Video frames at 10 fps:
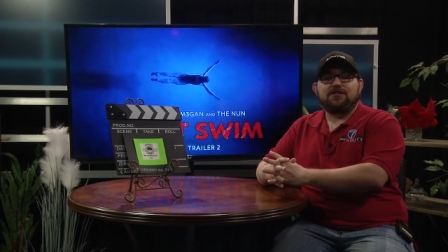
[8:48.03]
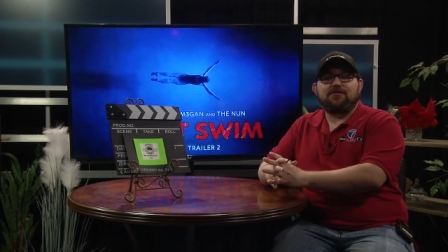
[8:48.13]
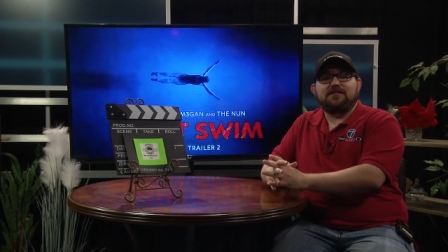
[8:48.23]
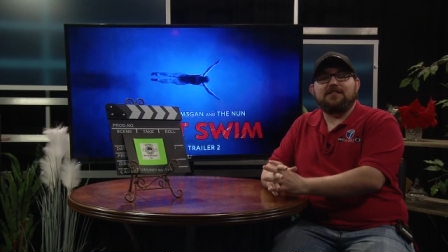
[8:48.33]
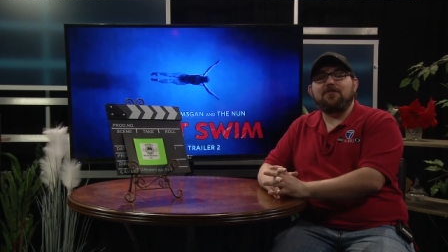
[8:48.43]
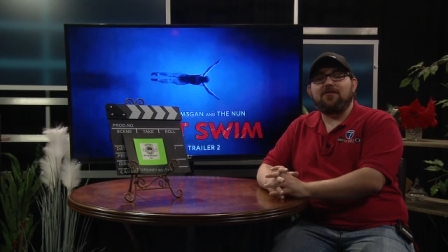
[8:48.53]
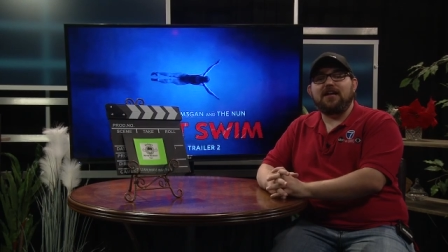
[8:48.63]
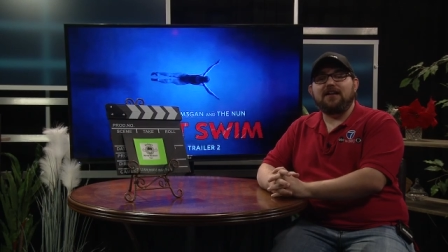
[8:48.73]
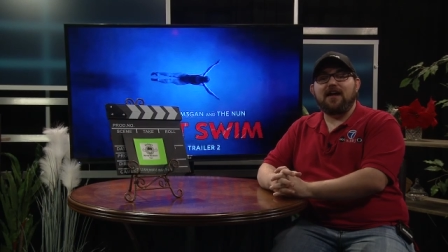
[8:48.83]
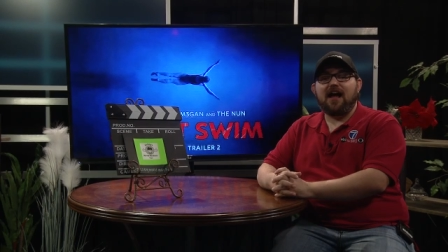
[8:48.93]
So until
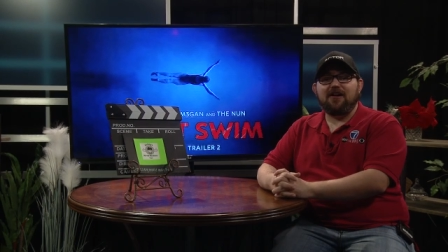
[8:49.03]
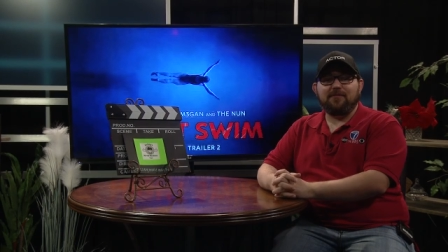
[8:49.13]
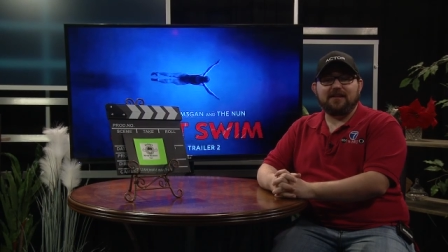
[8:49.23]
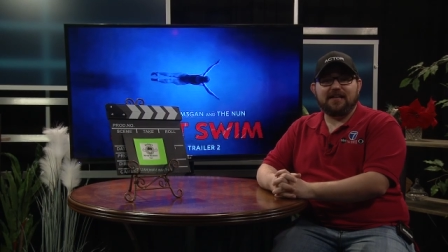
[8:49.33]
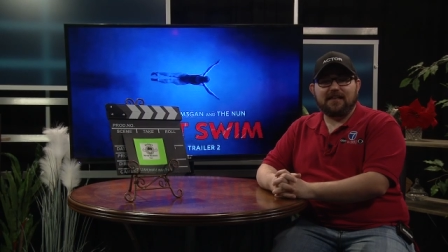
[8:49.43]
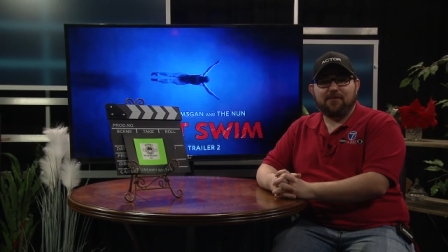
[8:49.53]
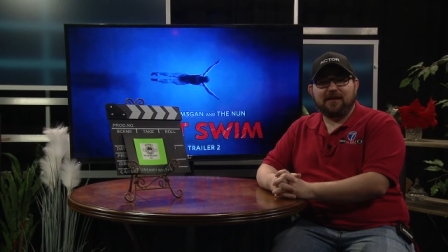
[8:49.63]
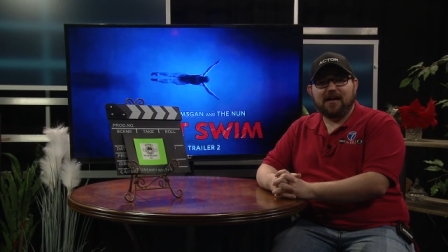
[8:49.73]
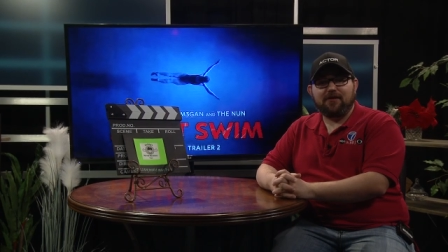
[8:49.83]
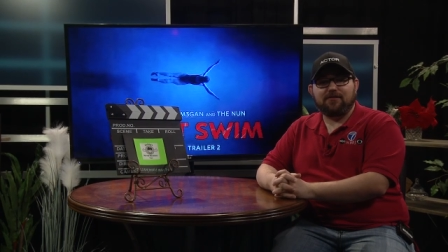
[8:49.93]
then, I've been Eli
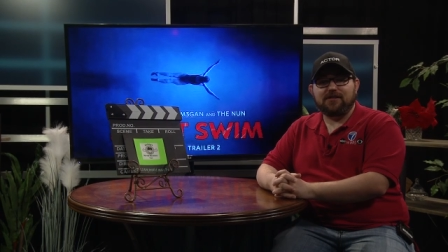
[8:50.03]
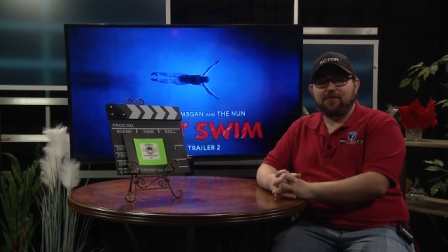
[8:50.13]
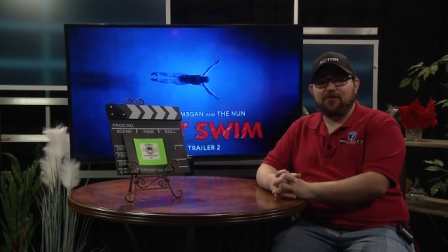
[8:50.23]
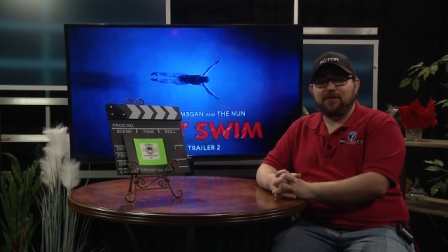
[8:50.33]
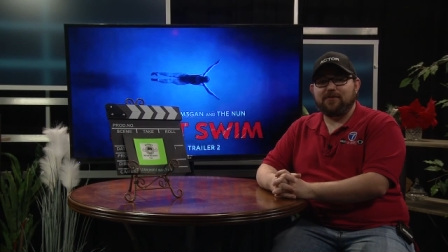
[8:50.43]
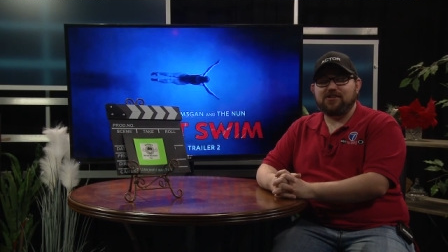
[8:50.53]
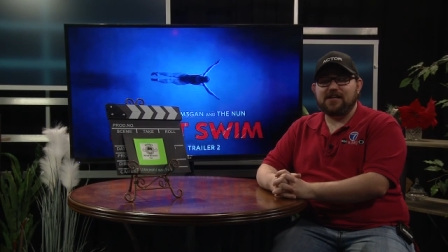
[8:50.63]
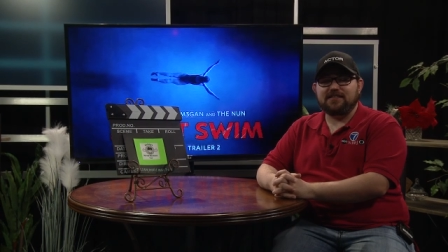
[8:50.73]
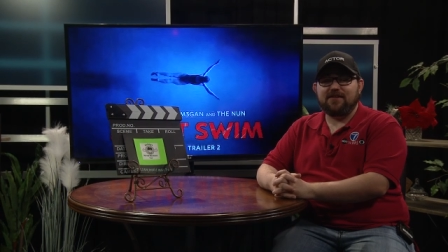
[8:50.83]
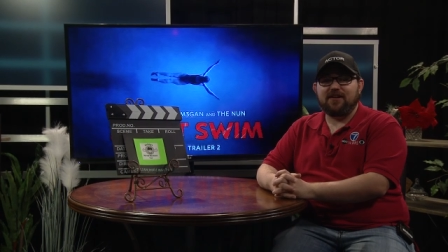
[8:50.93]
McCaig with
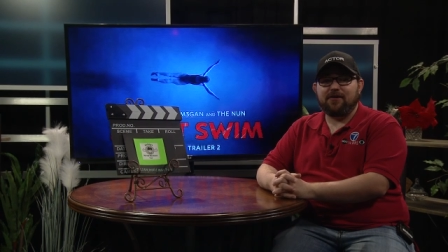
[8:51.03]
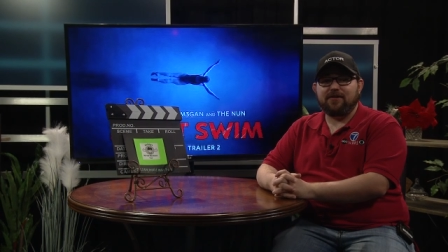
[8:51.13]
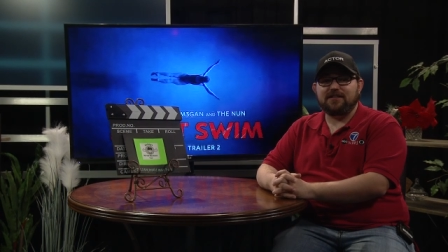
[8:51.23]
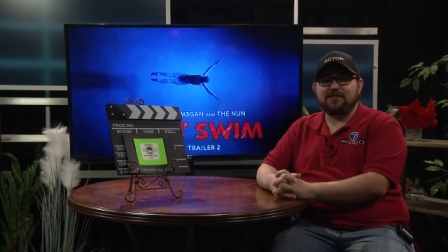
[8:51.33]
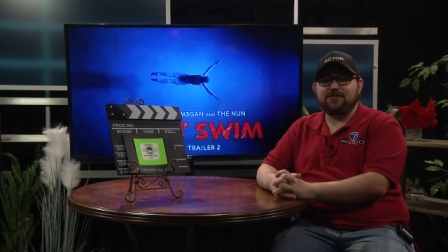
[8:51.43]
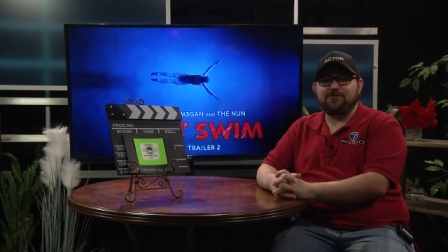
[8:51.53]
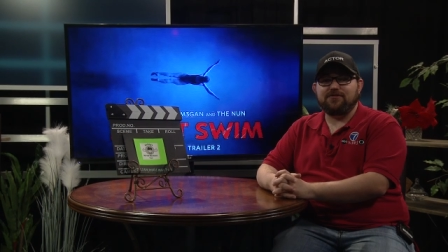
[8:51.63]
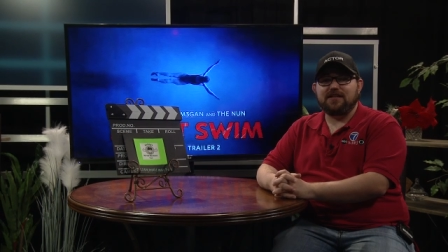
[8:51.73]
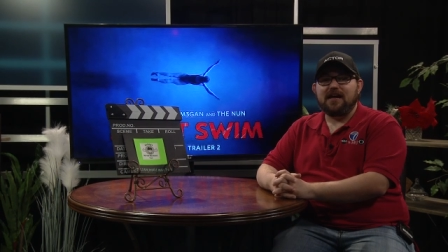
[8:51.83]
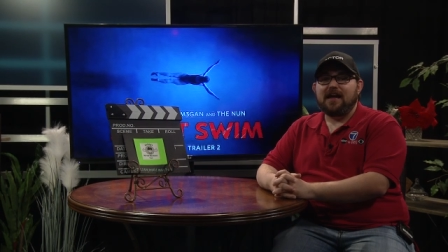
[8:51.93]
WBBJ7 Eyewitness
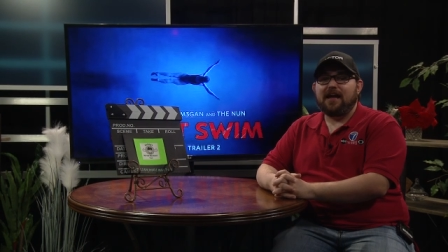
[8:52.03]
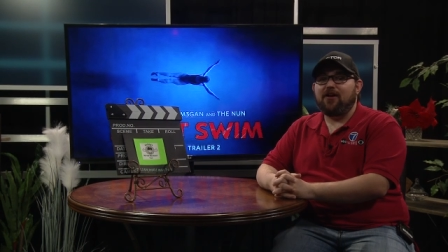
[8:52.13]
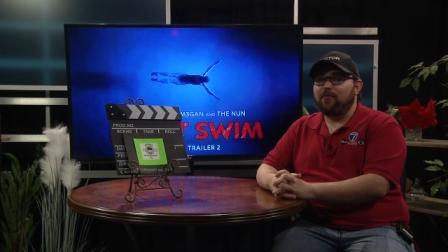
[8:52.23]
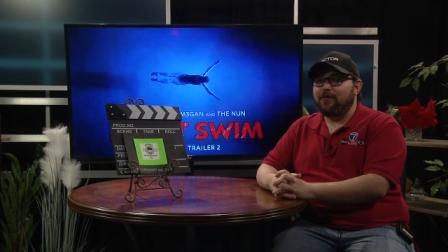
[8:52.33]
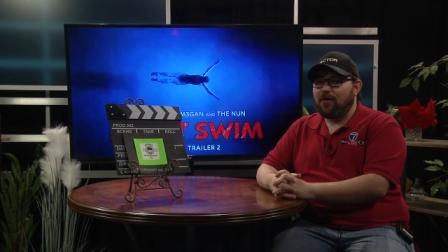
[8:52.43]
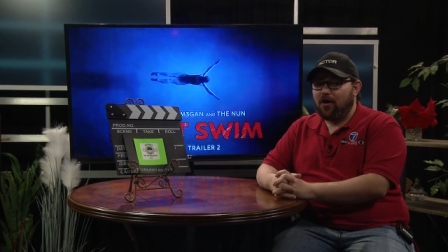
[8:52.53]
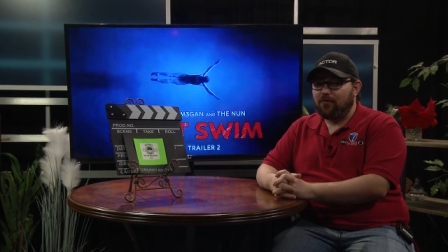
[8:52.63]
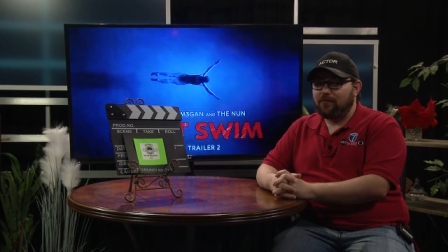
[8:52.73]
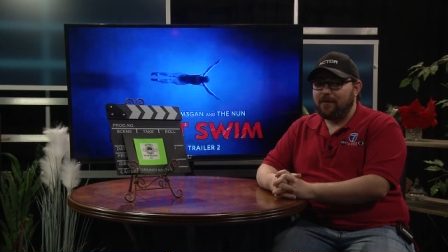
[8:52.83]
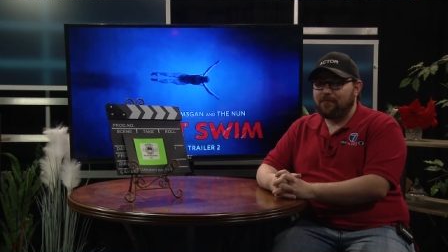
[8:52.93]
News, and I hope you
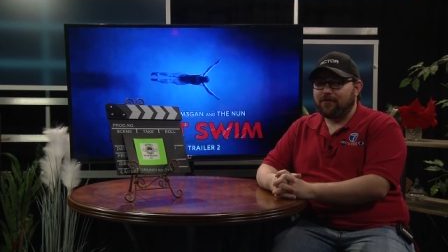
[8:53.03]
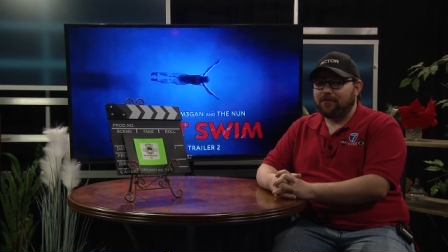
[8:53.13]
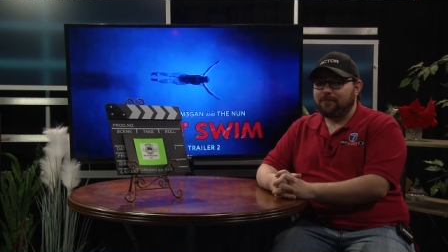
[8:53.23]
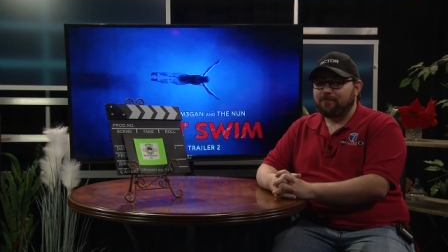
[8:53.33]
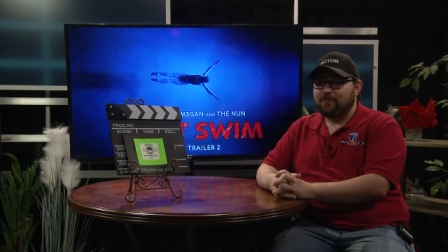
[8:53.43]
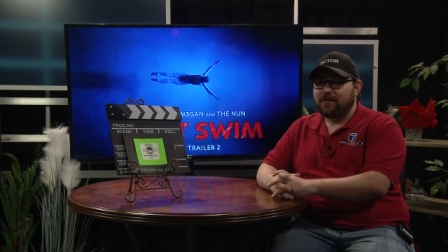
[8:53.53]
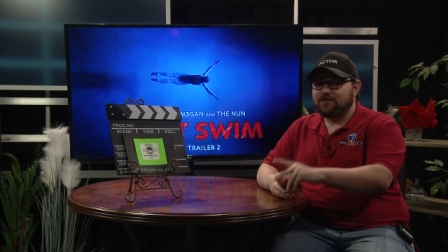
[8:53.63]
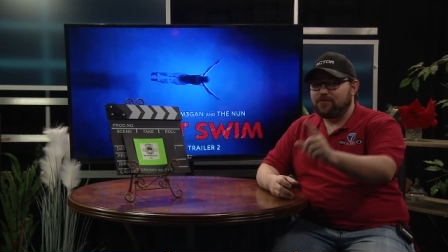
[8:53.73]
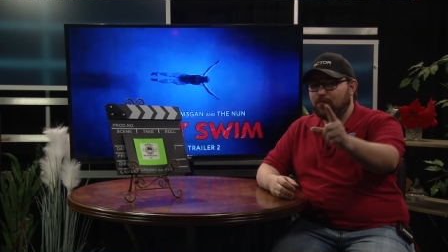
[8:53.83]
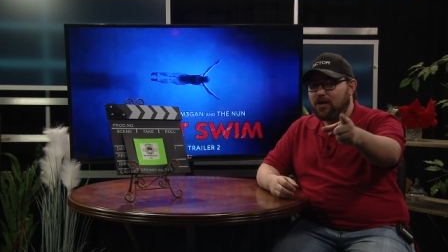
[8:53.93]
all remember
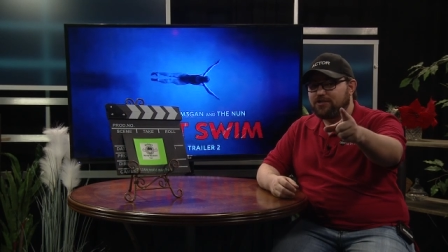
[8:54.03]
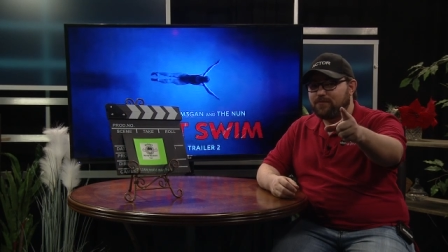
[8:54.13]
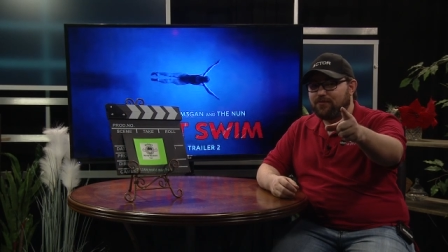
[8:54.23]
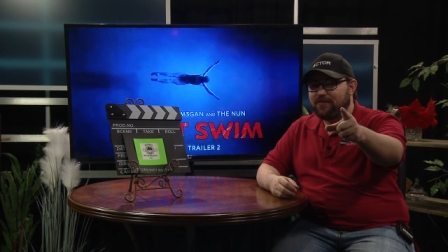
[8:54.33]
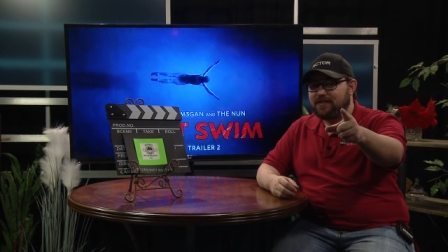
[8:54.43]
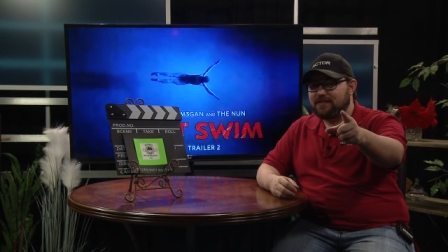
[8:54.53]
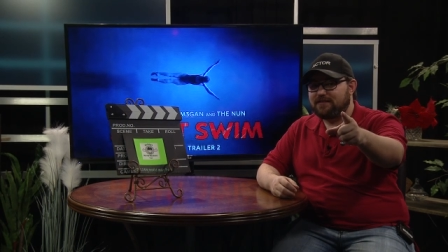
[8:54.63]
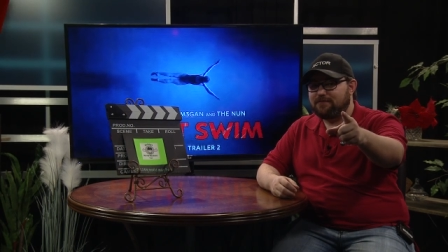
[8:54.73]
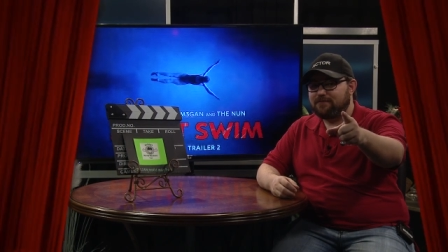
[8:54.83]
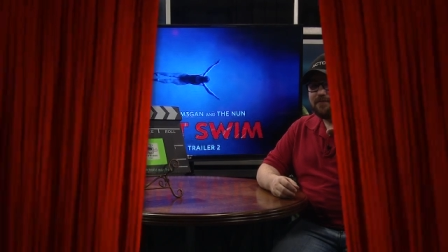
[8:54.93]
to watch movies.